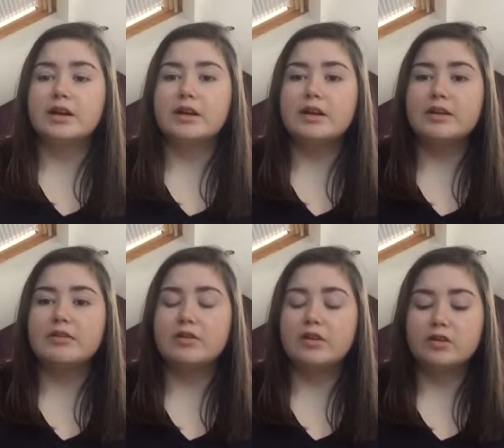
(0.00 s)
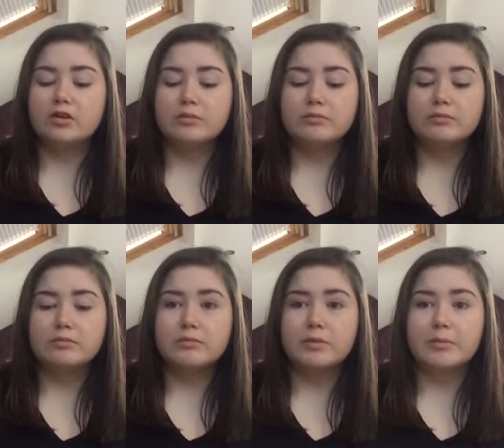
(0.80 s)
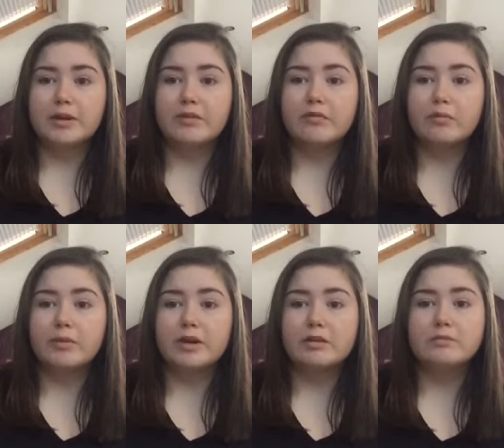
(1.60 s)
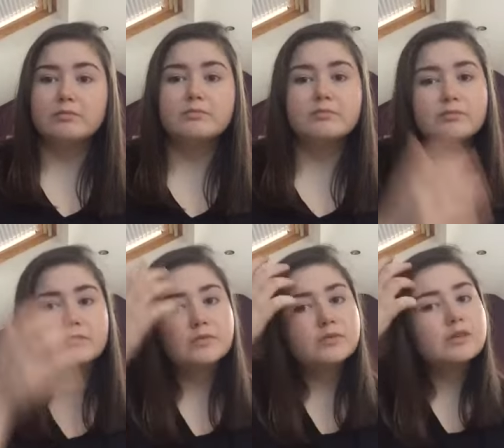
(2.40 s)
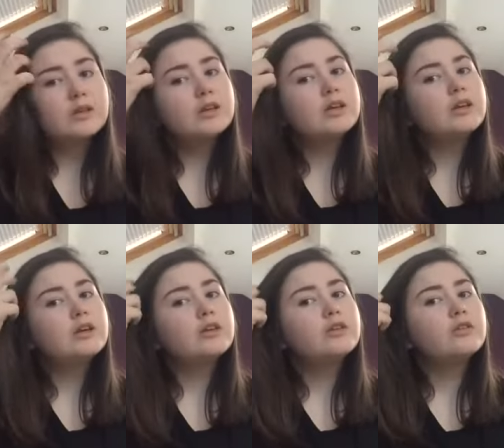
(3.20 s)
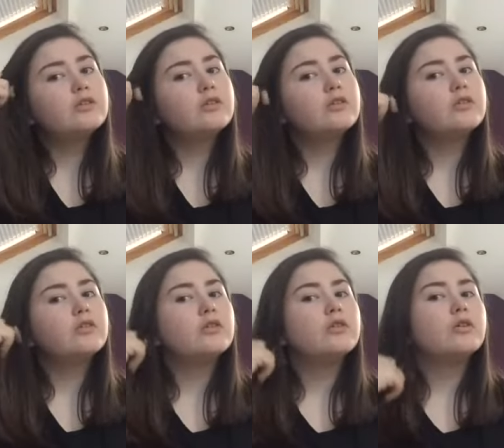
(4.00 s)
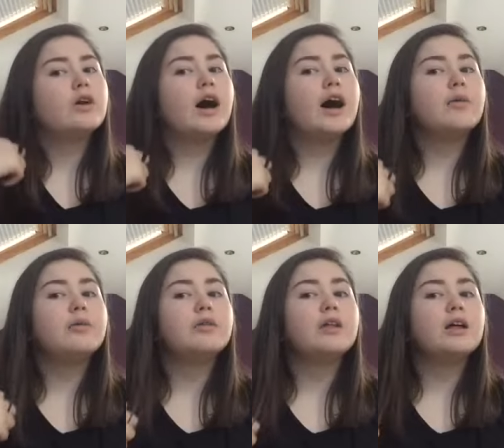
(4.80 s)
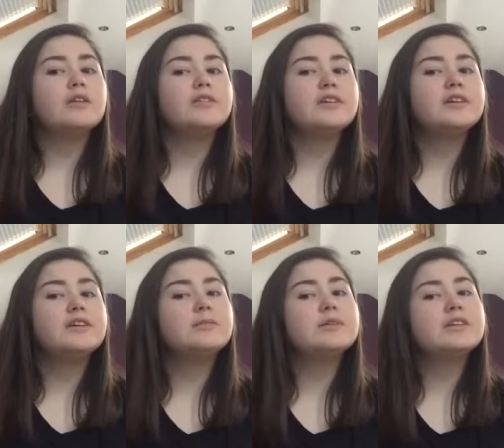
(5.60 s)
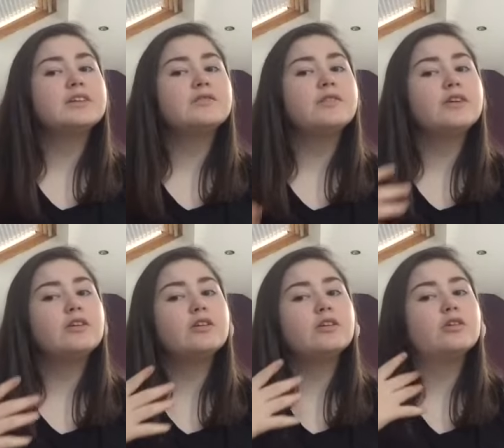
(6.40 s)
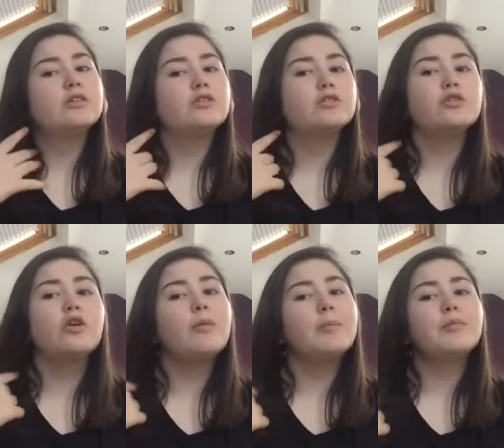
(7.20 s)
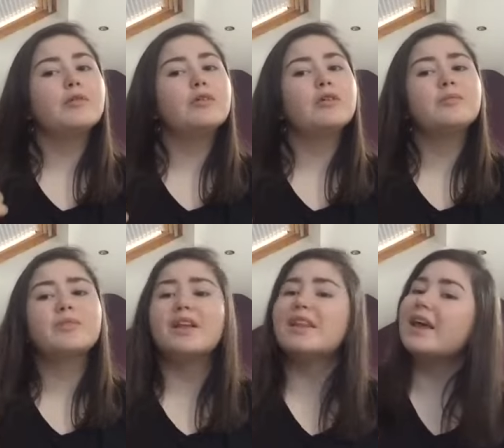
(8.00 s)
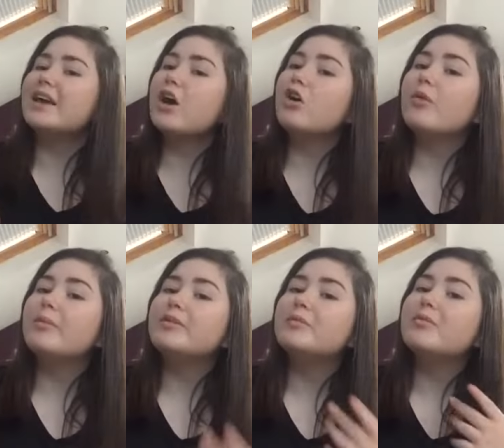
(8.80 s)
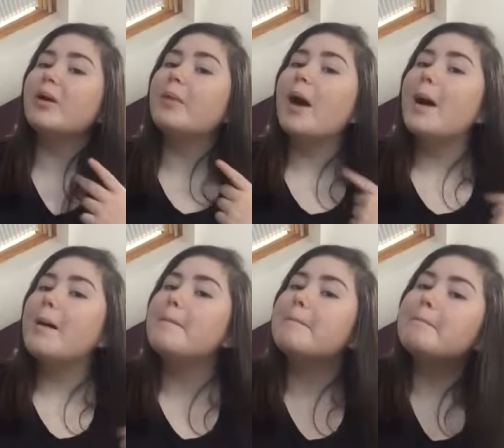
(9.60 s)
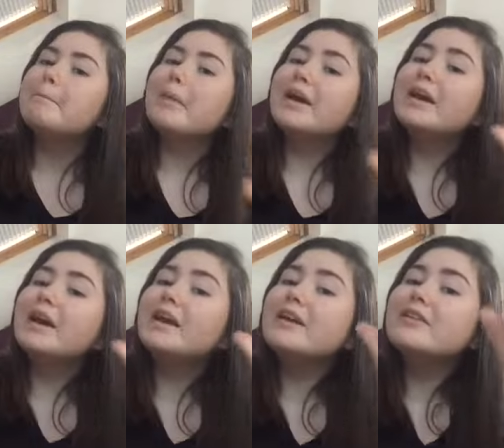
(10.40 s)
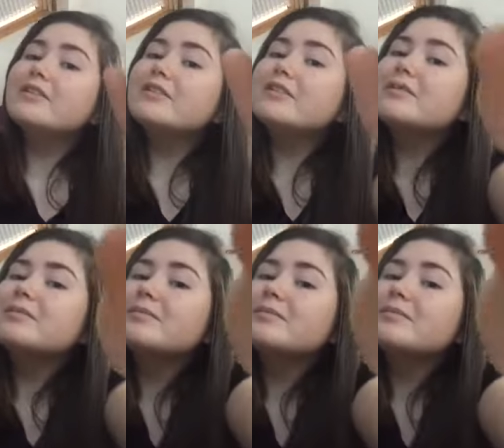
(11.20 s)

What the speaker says: edit this video and make a thumbnail. So I will see you in my next video, and just comment below and like, comment, subscribe. Bye guys!